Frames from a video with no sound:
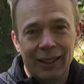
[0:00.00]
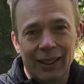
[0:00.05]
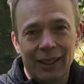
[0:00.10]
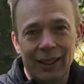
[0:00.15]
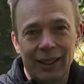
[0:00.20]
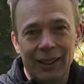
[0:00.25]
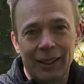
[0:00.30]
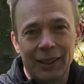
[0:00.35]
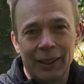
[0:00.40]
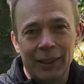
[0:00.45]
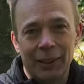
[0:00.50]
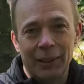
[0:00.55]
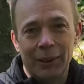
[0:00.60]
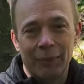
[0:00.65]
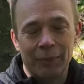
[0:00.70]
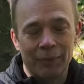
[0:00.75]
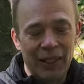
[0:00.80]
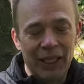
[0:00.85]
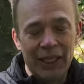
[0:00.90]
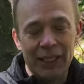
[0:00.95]

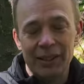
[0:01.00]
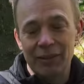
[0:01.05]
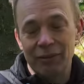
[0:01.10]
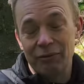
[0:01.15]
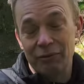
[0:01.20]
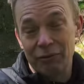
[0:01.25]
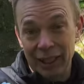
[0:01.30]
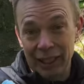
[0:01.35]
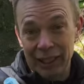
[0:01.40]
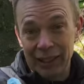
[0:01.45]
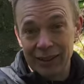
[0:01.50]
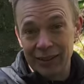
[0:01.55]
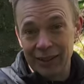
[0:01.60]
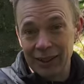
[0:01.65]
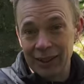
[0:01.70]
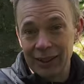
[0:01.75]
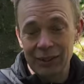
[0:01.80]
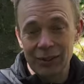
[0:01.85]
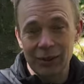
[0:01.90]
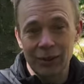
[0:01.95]
It's a
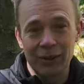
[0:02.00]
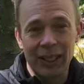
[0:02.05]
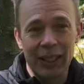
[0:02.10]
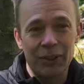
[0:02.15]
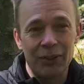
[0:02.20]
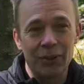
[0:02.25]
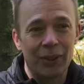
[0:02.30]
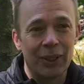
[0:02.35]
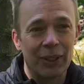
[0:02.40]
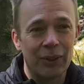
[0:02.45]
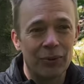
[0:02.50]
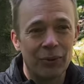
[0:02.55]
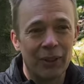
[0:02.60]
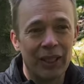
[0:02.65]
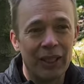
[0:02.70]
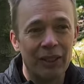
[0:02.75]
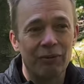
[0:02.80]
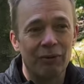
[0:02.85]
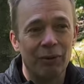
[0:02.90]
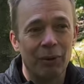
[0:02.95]
filter so that you can
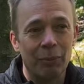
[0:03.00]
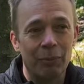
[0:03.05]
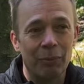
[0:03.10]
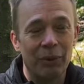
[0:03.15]
drink from